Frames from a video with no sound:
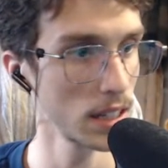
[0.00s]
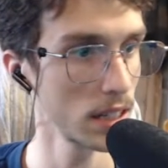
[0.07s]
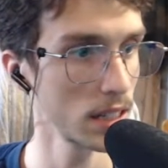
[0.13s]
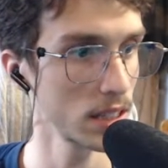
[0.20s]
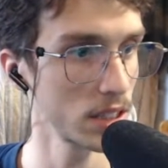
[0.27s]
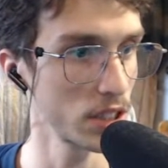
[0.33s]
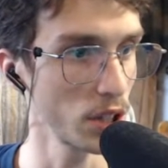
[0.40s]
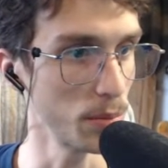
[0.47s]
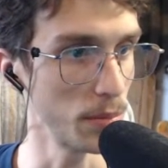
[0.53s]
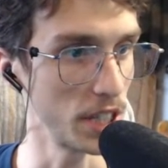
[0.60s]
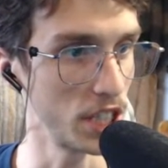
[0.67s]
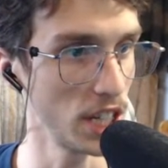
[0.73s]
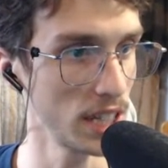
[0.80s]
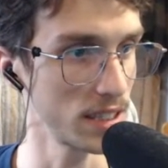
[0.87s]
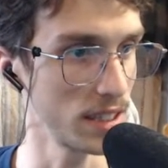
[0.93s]
So
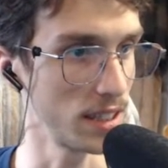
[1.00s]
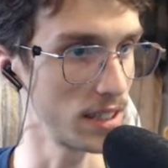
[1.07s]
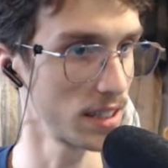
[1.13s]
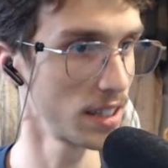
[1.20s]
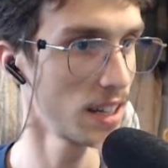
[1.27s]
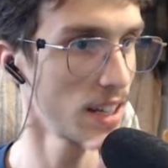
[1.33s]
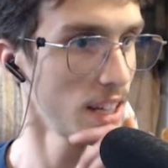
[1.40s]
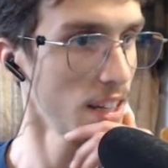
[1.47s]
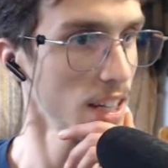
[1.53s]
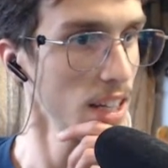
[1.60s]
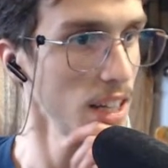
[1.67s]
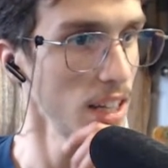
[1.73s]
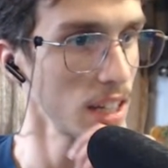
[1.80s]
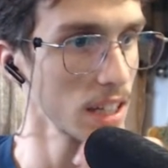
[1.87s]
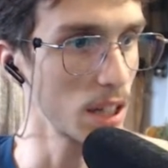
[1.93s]
magenta.
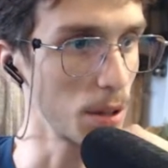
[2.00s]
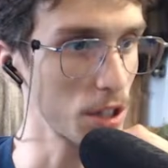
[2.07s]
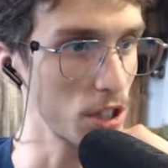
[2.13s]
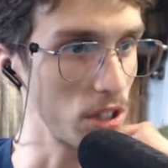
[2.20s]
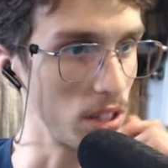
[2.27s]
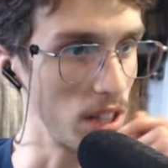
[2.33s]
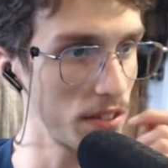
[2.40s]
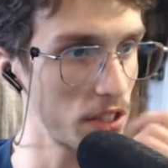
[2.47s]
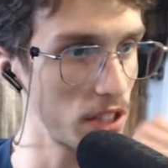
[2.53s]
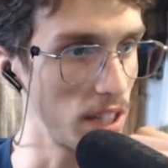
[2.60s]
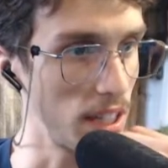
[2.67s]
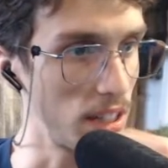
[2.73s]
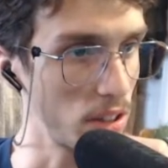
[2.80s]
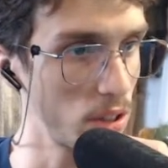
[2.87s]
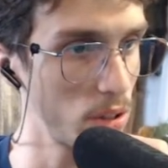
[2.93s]
Commercial
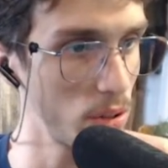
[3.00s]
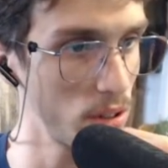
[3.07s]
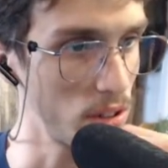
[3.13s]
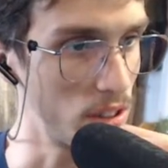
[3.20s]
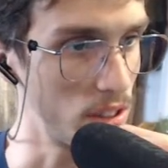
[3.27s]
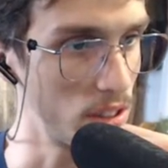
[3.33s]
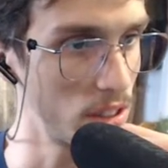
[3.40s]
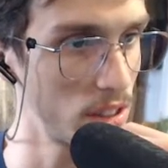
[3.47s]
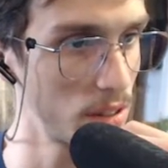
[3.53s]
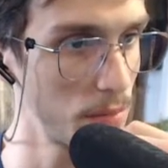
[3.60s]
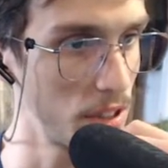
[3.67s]
lifestyle, cool.